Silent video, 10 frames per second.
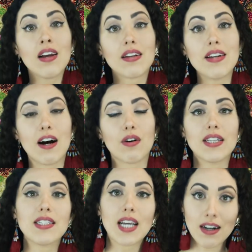Now,
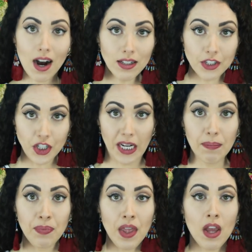in
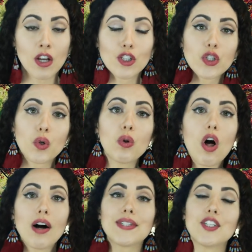psychology, soul
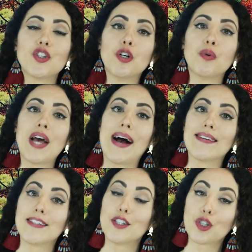loss is known
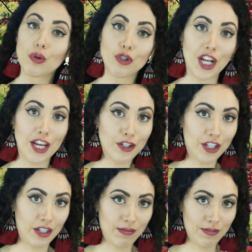as
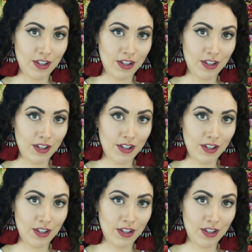dissociation.